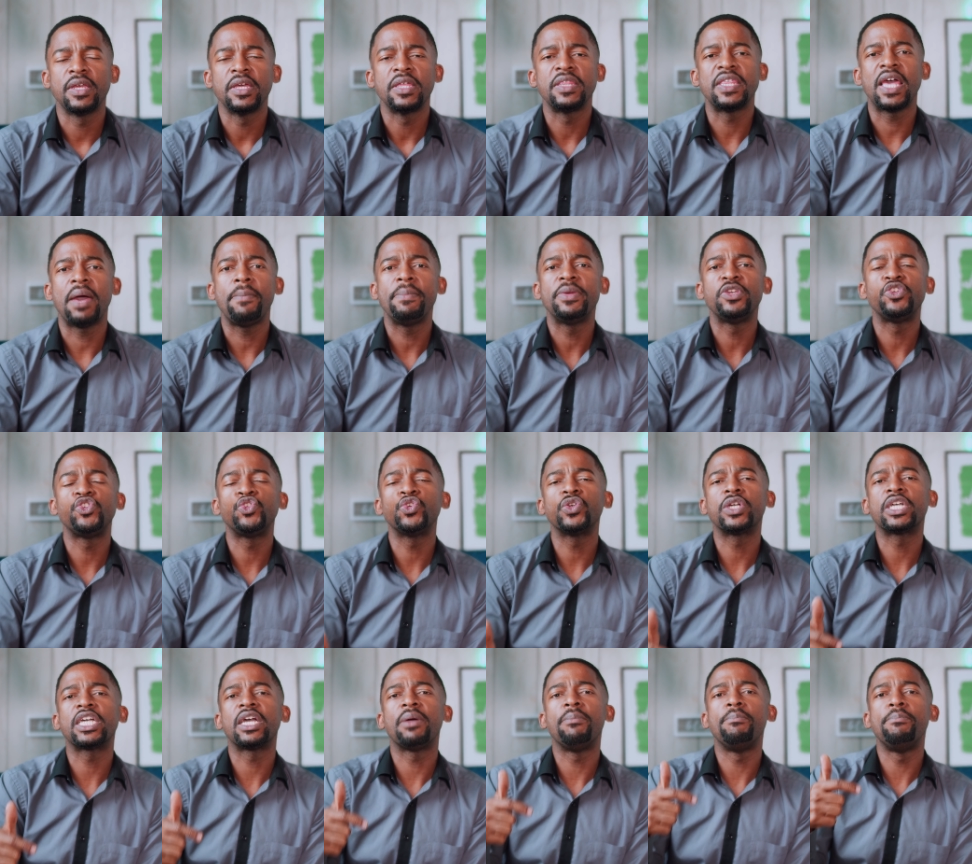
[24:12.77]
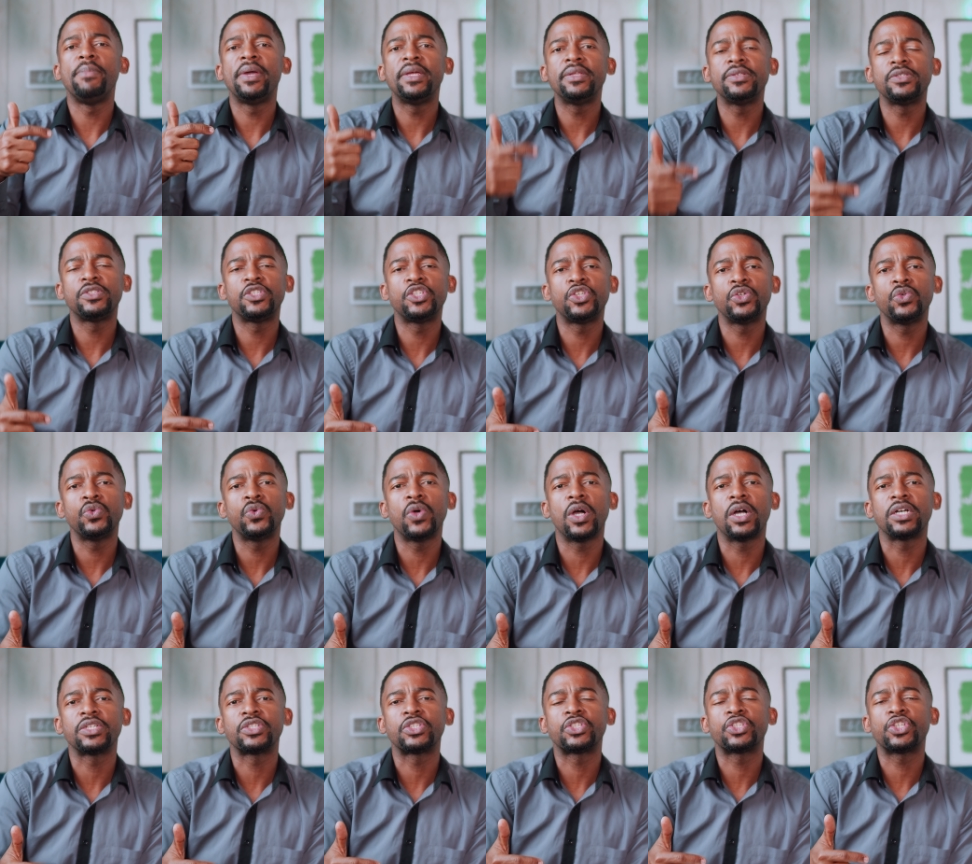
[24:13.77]
That means you commit to
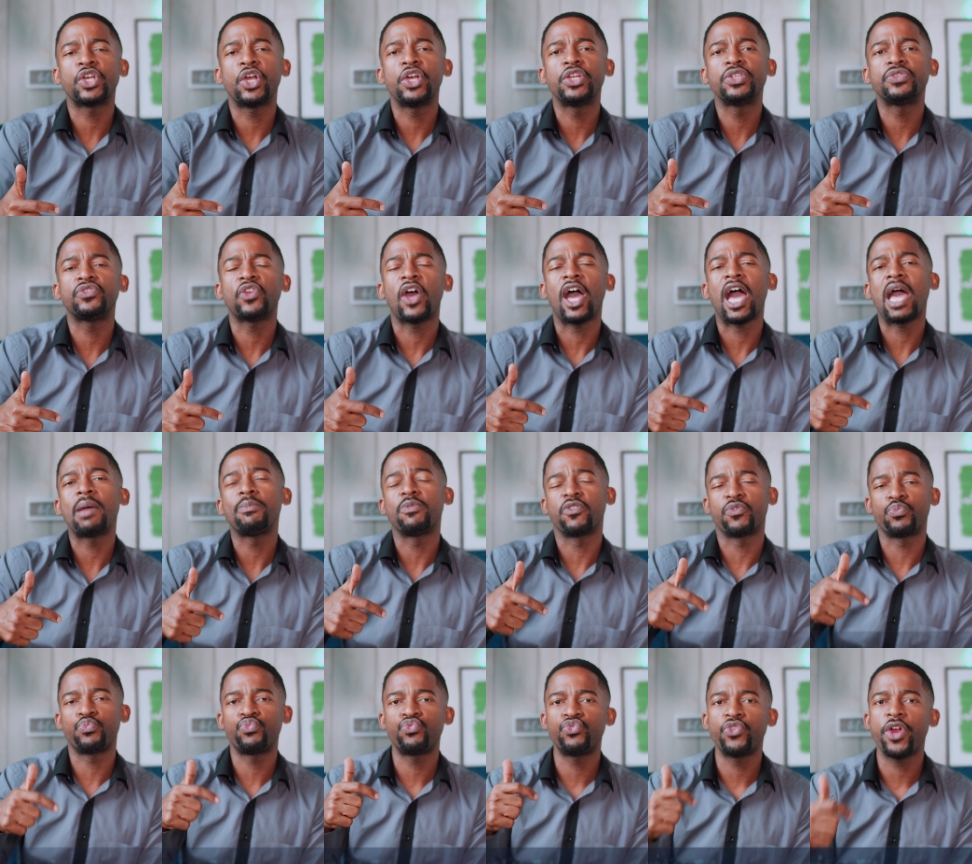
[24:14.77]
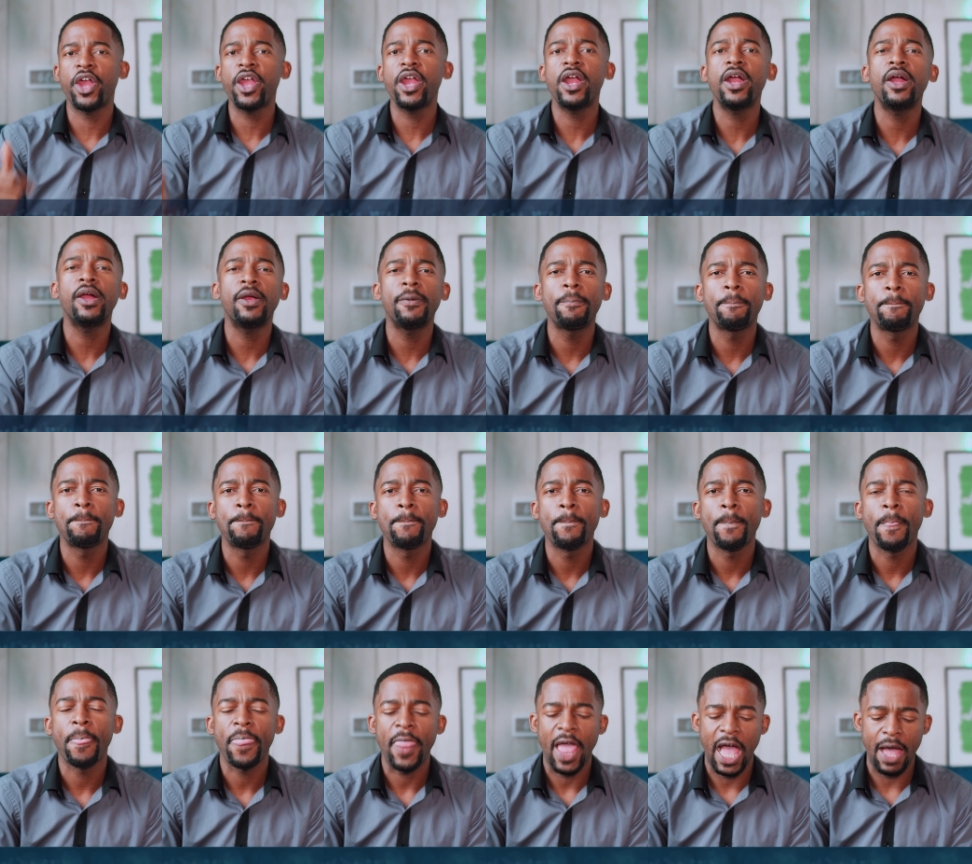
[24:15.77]
a certain time of prayer.
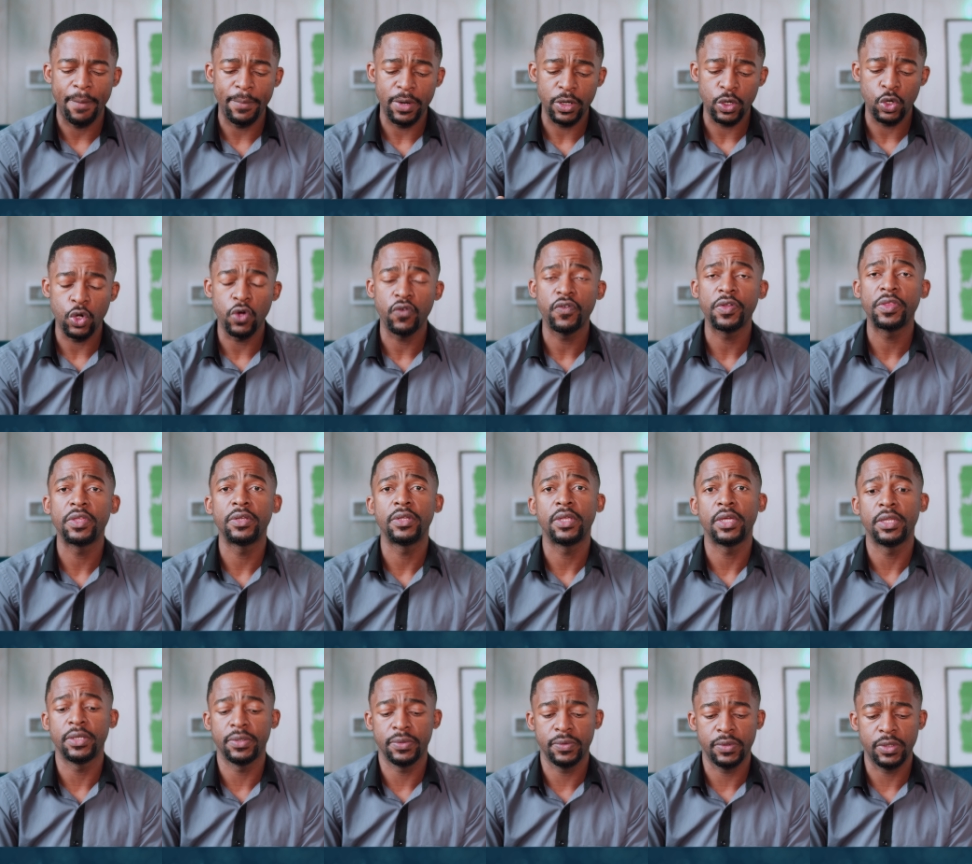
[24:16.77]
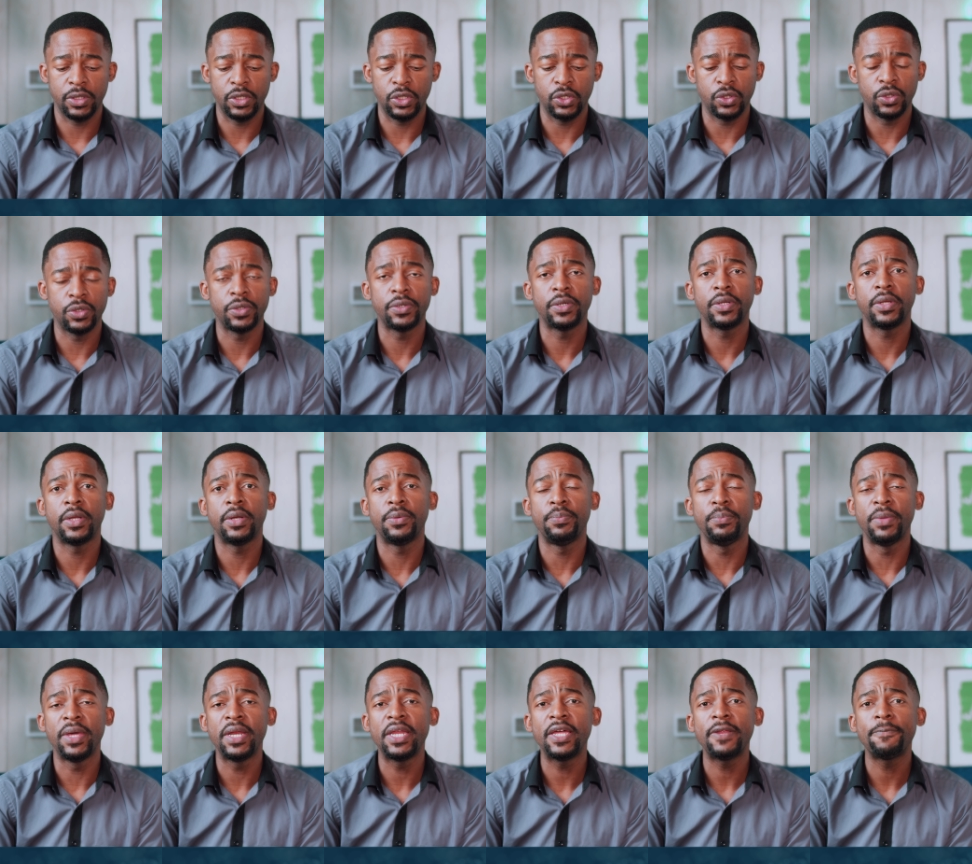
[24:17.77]
I'm going to go over in, in, you know, in a
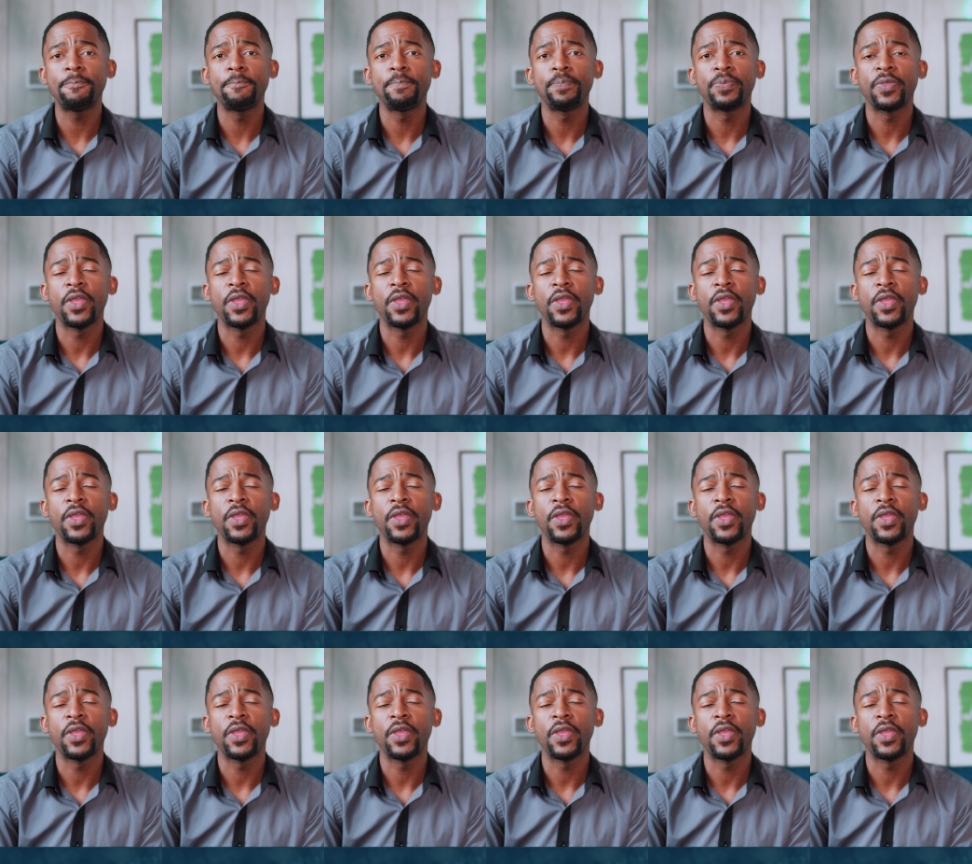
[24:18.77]
minute.